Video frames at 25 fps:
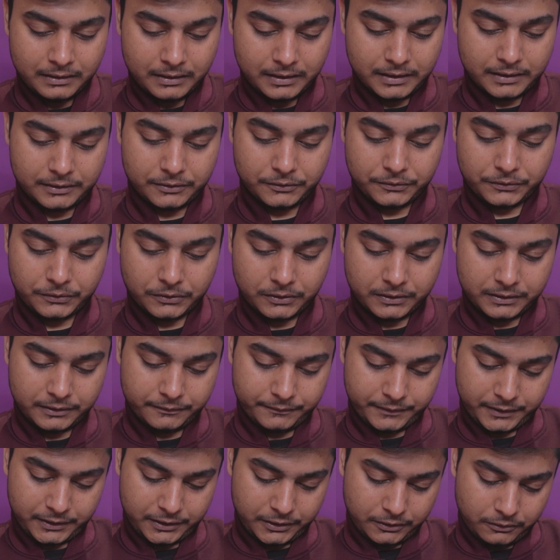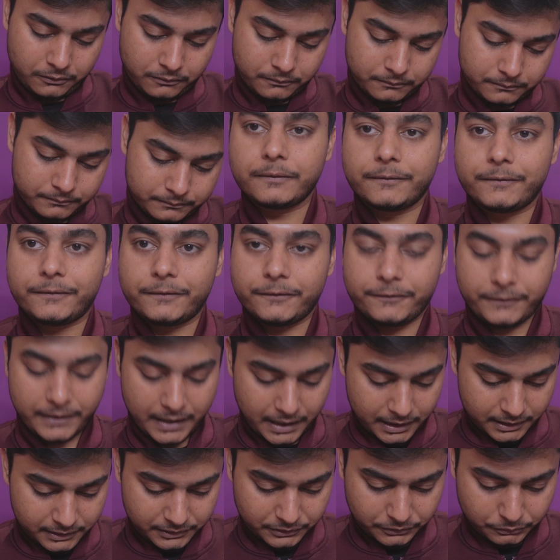as you saw in the video.
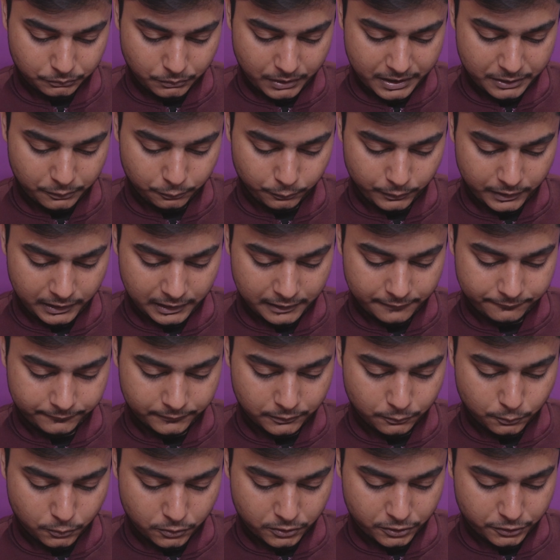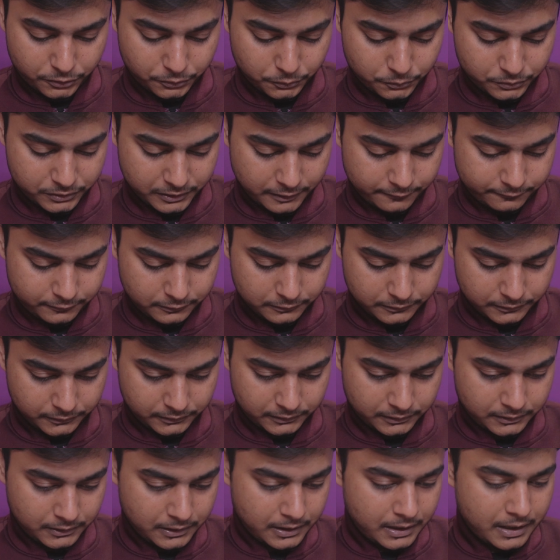Fans quite well after one or two shuffles.
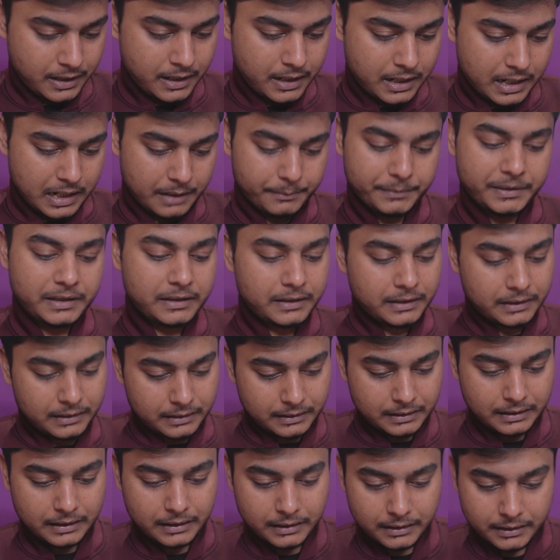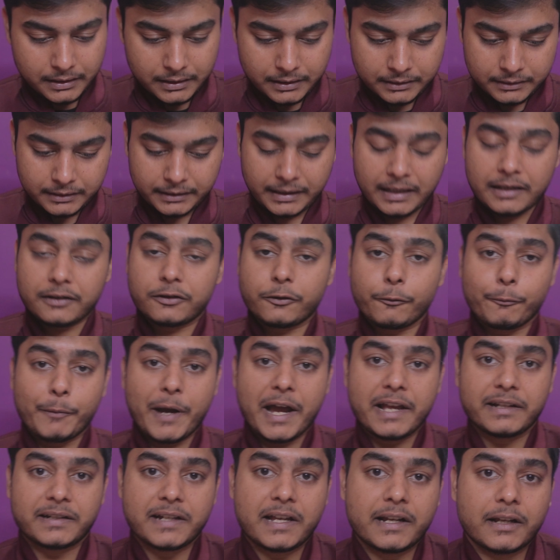I mean, In the case of
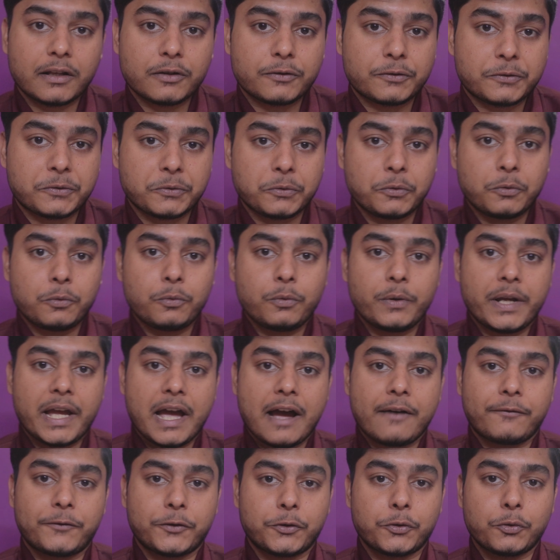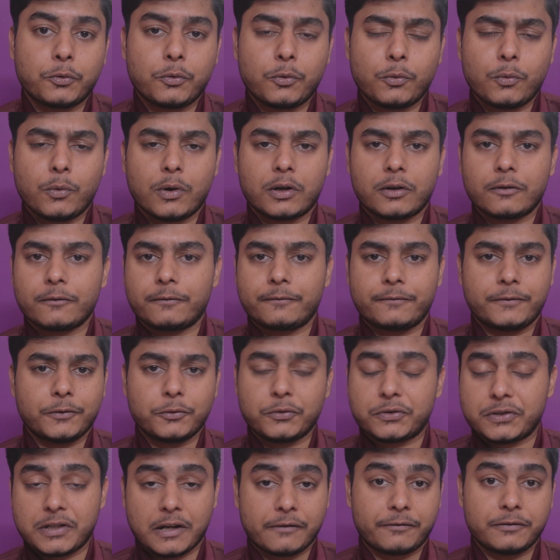bicycles too, we have to do one of few
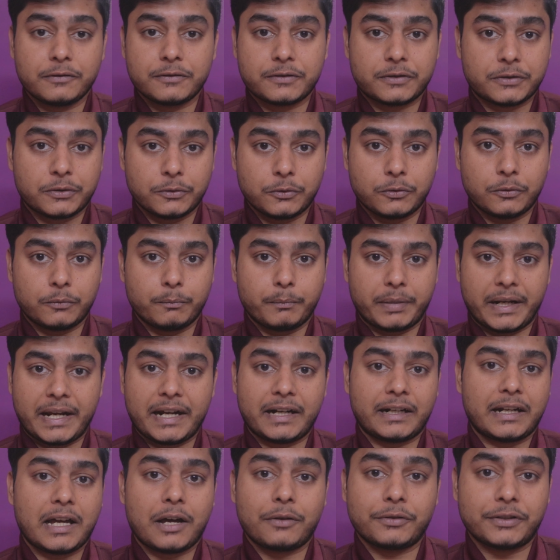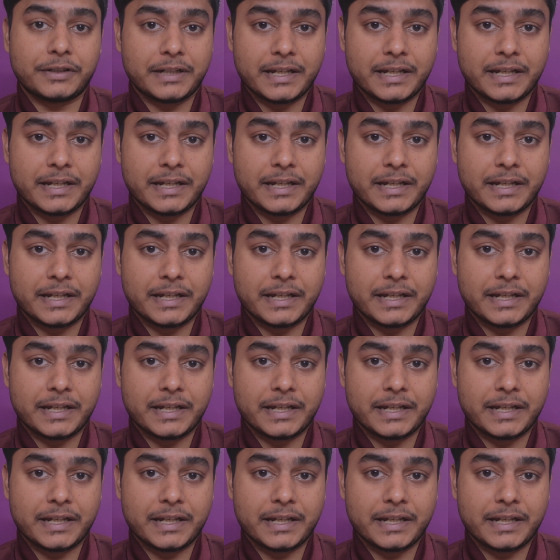shuffles to break down the